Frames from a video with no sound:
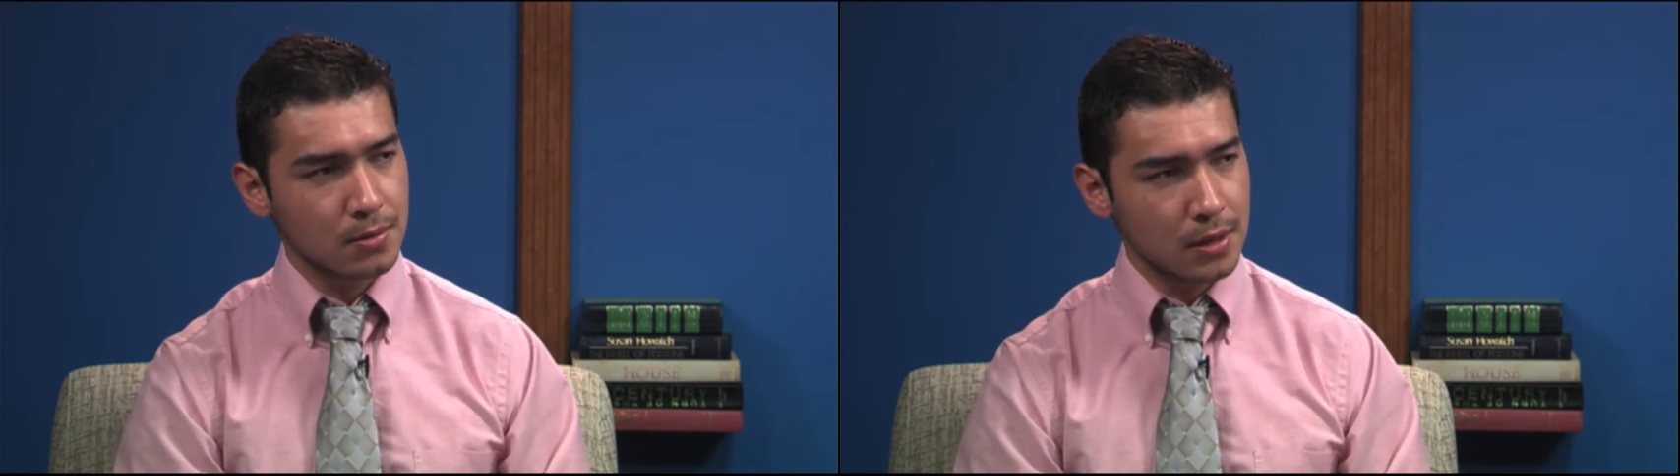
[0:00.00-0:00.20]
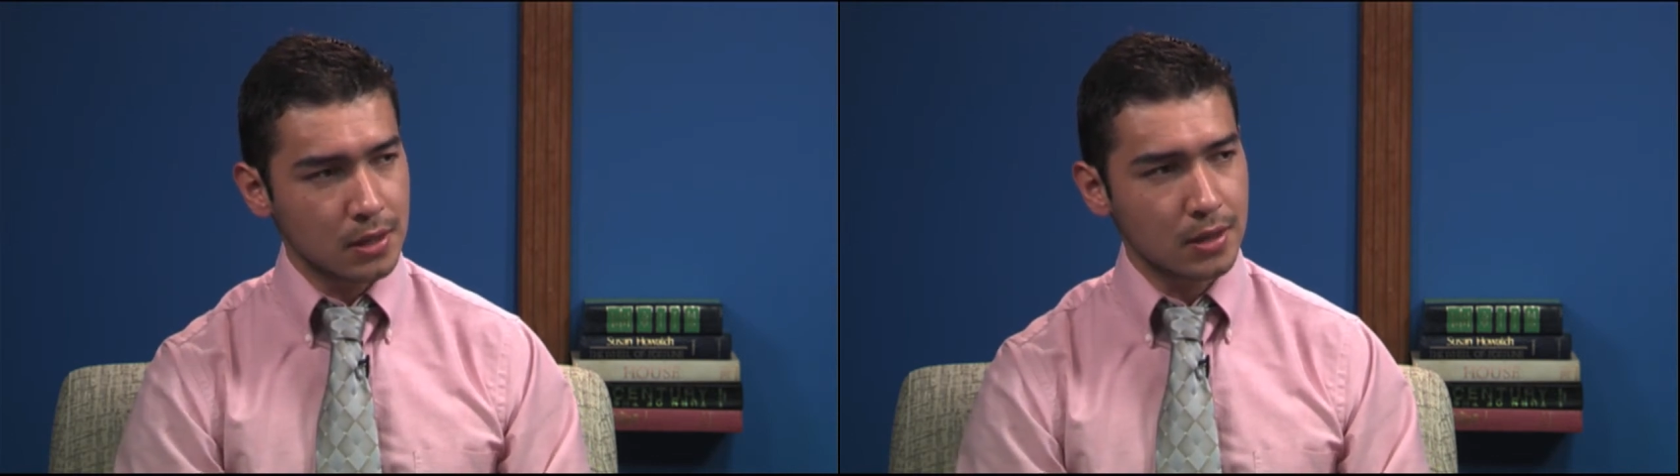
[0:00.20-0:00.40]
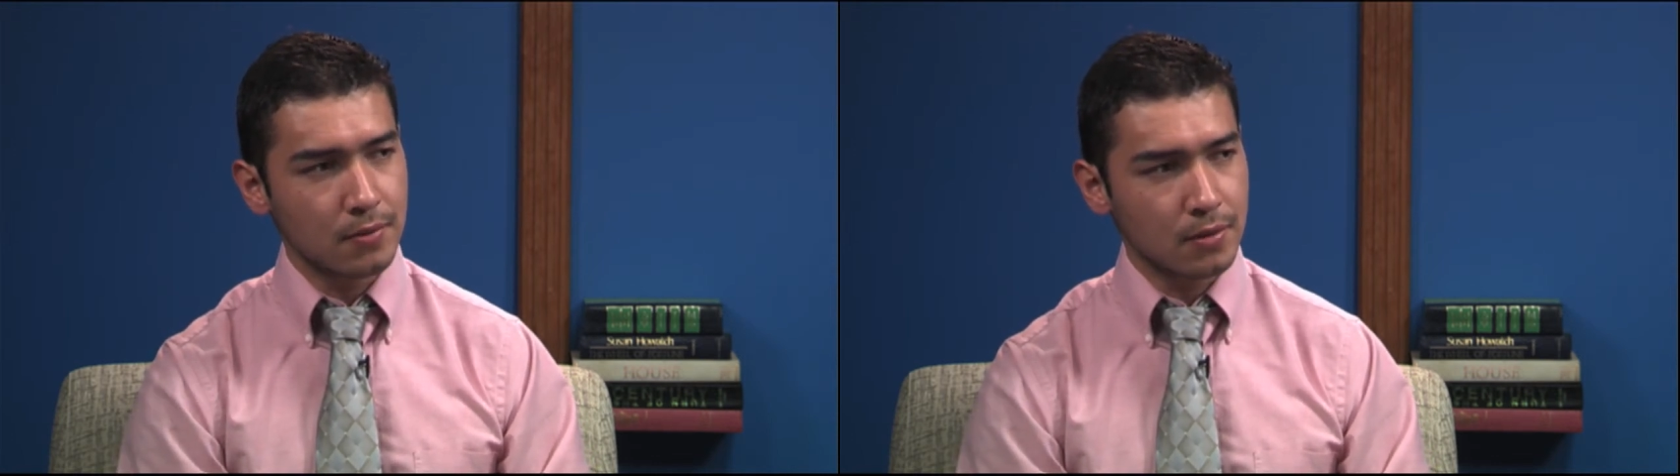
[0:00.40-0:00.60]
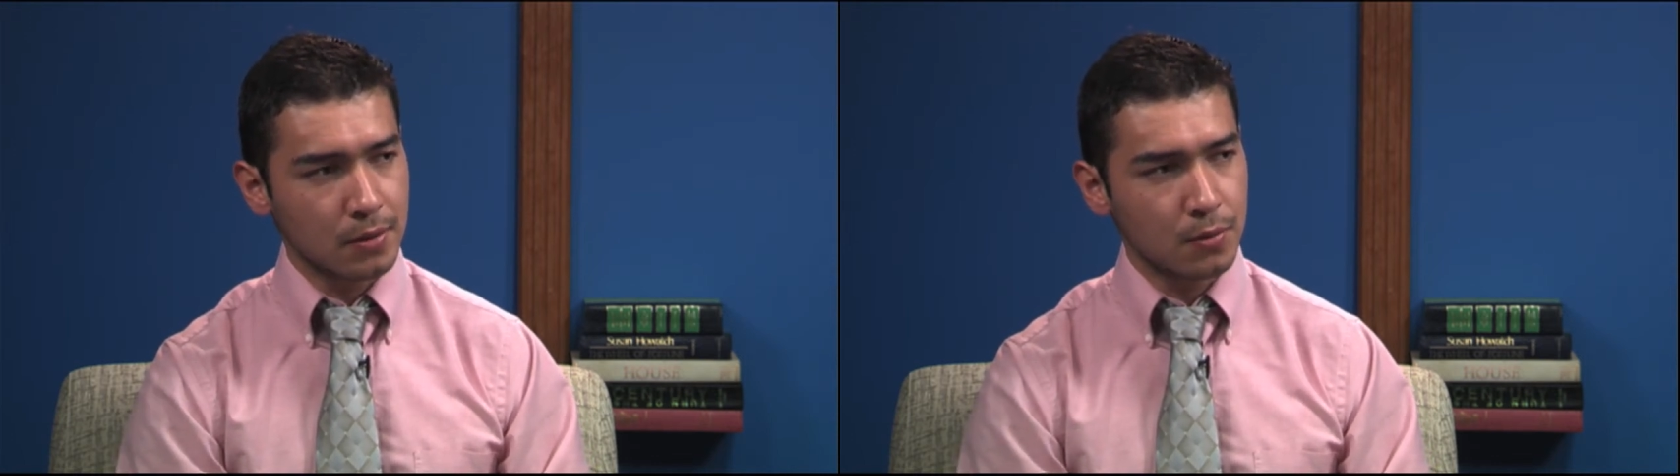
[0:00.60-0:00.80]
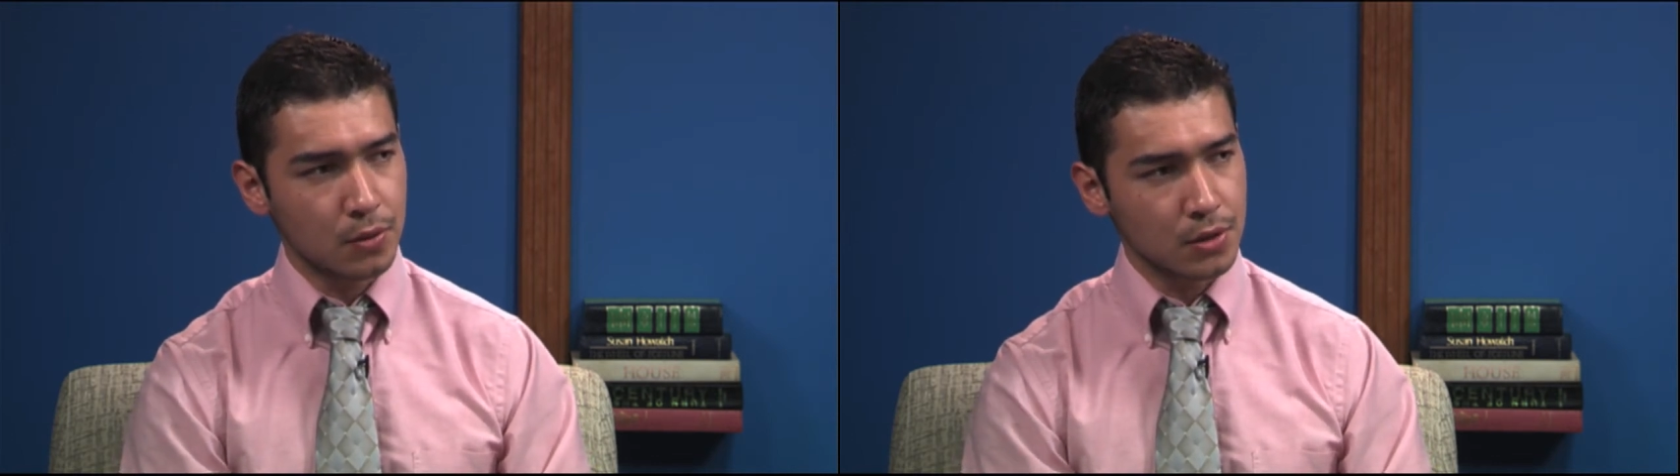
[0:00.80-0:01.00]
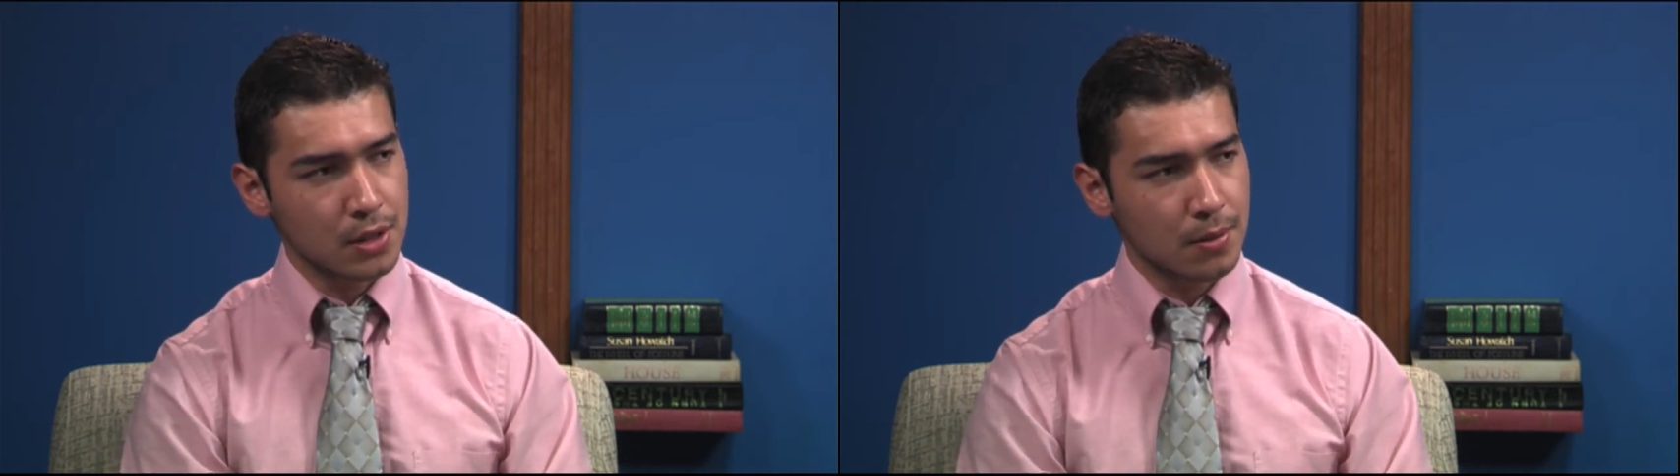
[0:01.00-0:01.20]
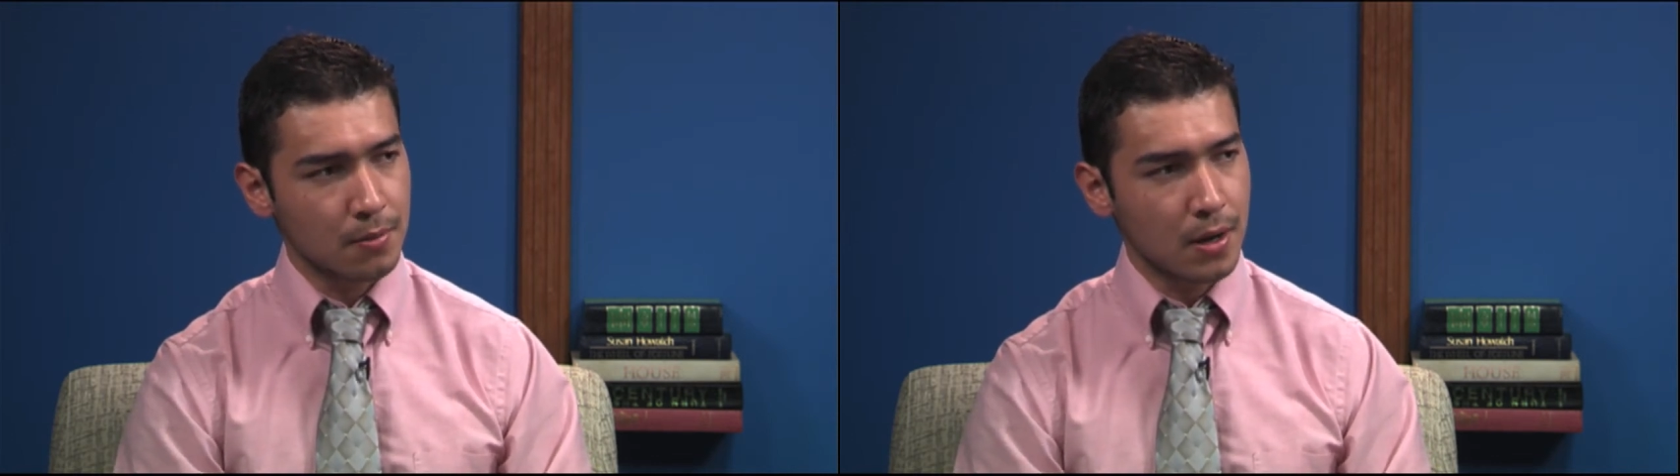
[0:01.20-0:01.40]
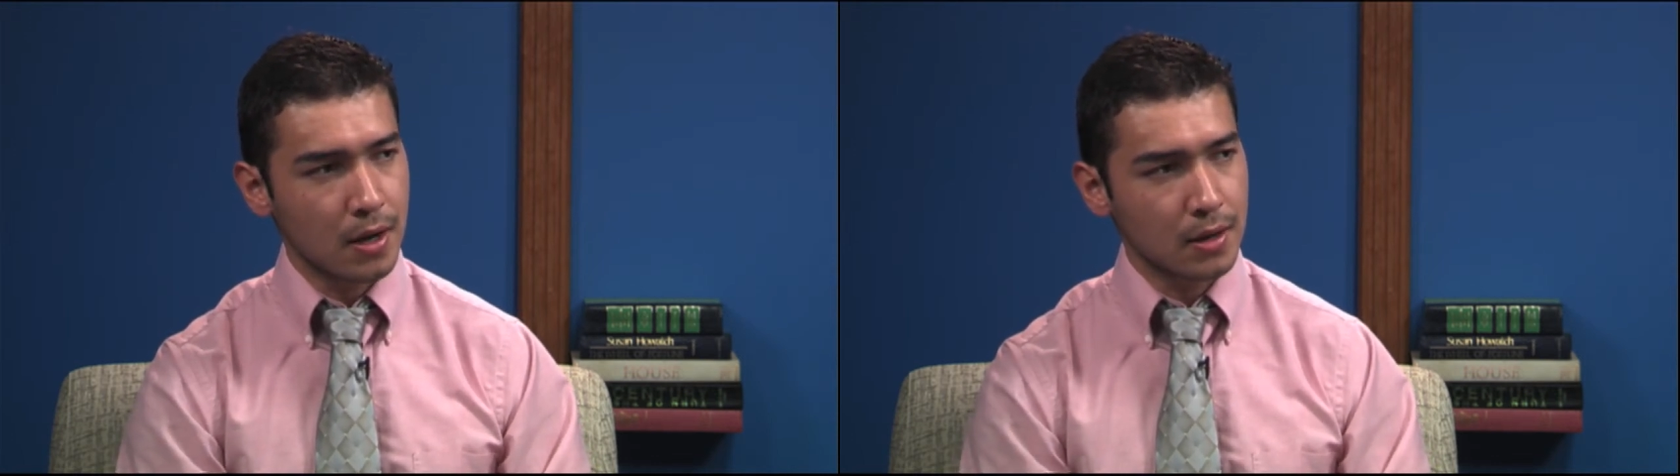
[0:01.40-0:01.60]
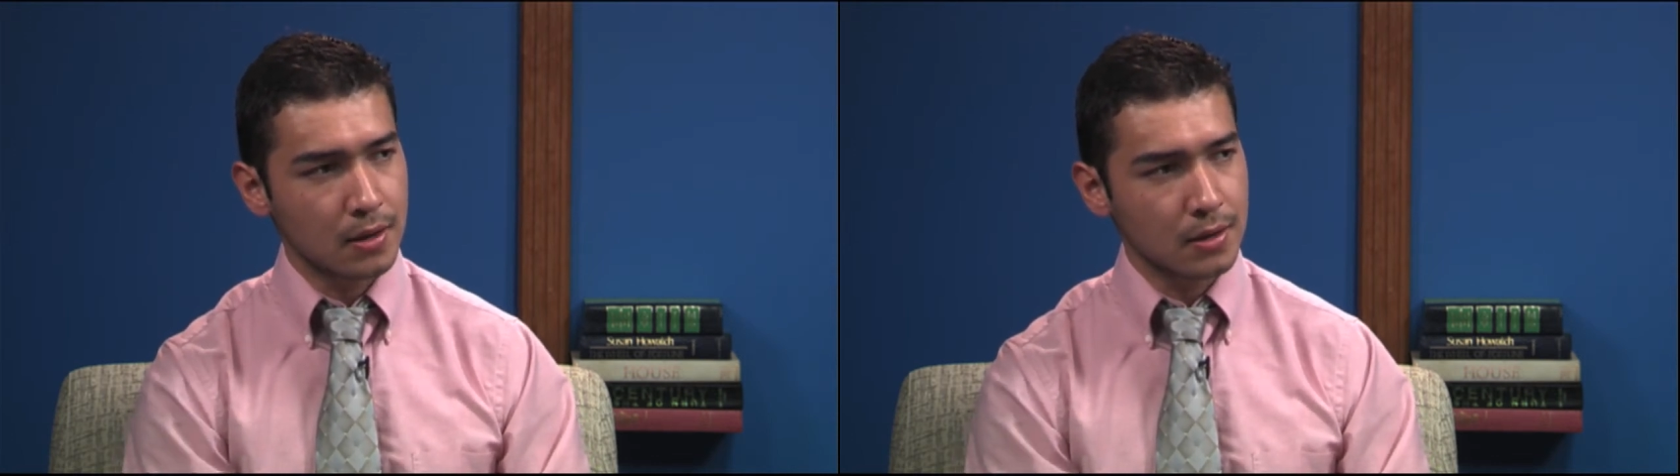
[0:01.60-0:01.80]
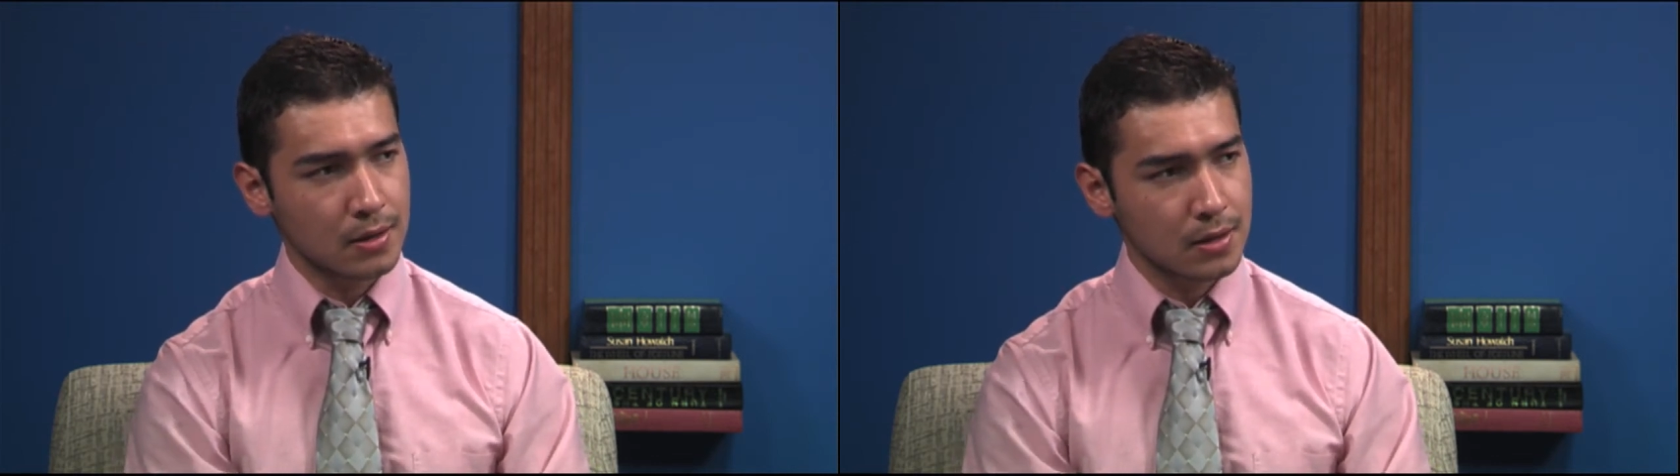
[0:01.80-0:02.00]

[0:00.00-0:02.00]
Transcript: it definitely pulls them back and